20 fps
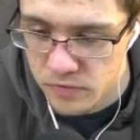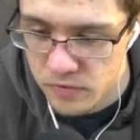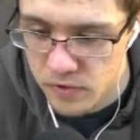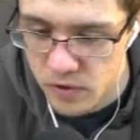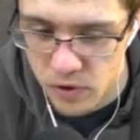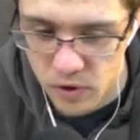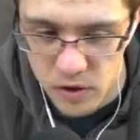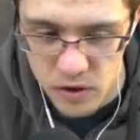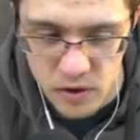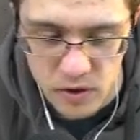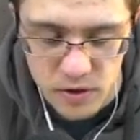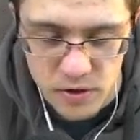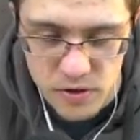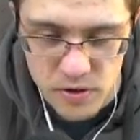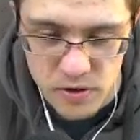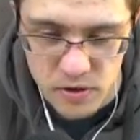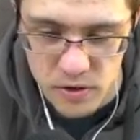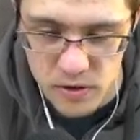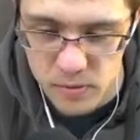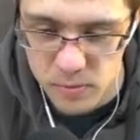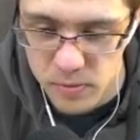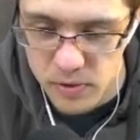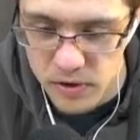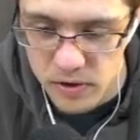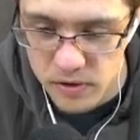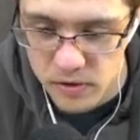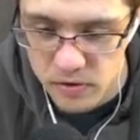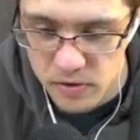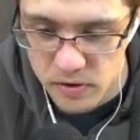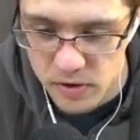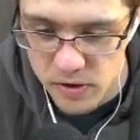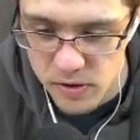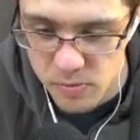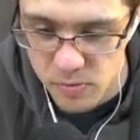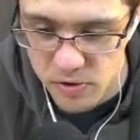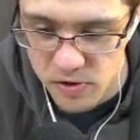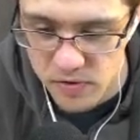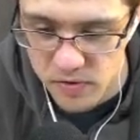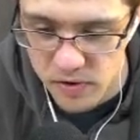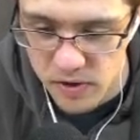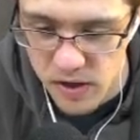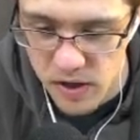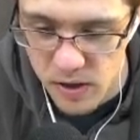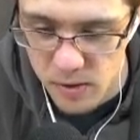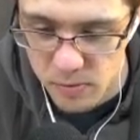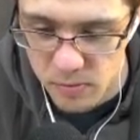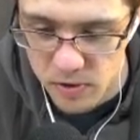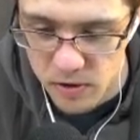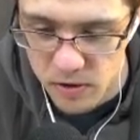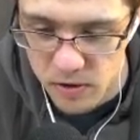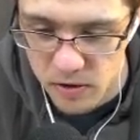Alright, that doesn't need to be as much of a gap there.